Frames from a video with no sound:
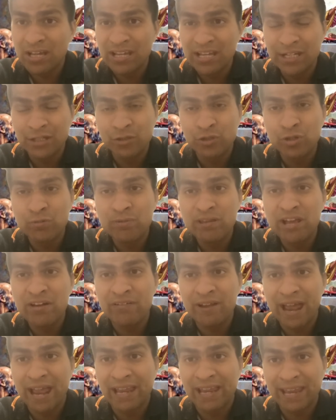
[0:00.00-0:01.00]
It could be
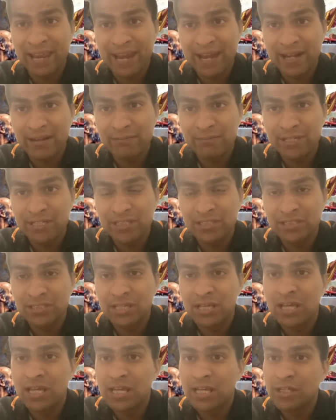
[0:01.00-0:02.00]
our academics.
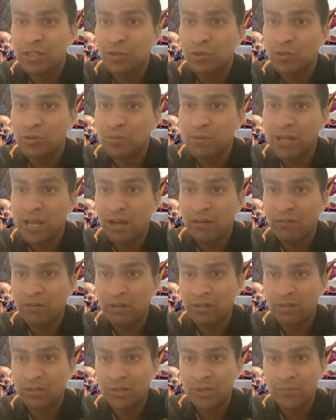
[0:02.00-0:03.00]
It could be
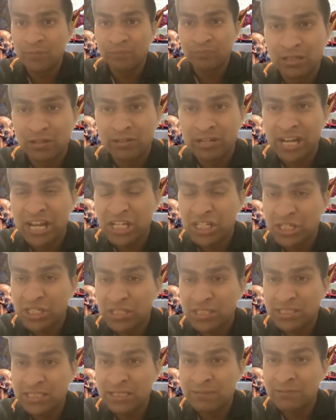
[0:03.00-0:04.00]
our
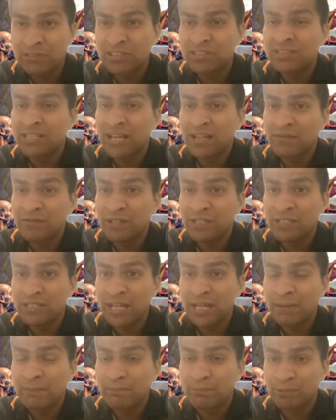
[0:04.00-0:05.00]
relationships that we
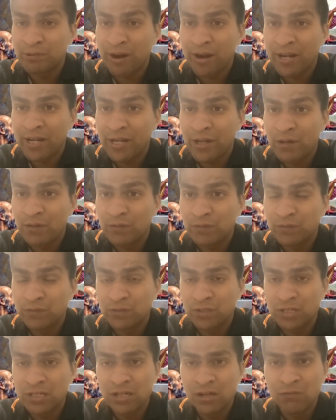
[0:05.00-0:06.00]
take pride of.
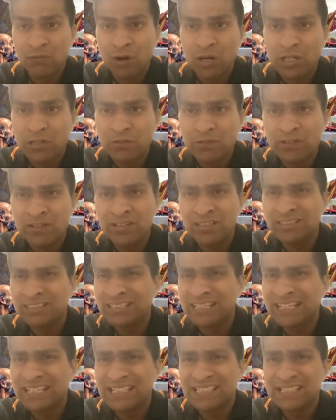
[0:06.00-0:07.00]
Whatever
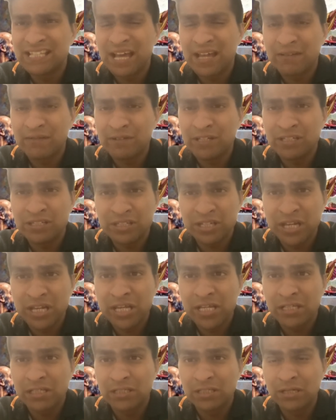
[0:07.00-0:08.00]
things that we
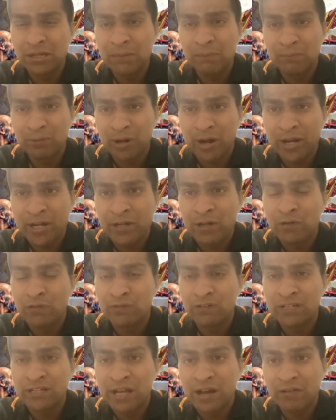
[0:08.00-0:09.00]
take pride
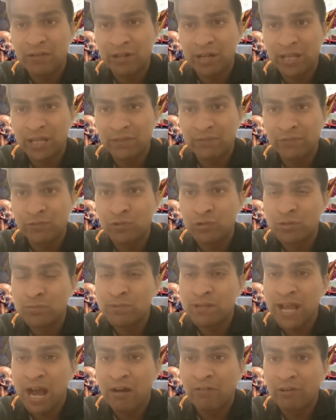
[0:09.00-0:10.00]
of in our life could
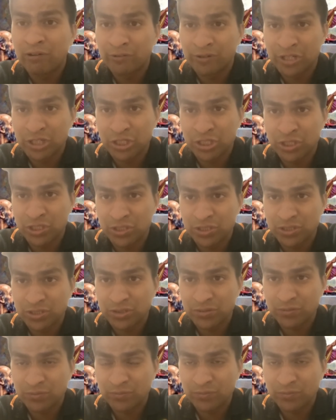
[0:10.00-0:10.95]
be our richness.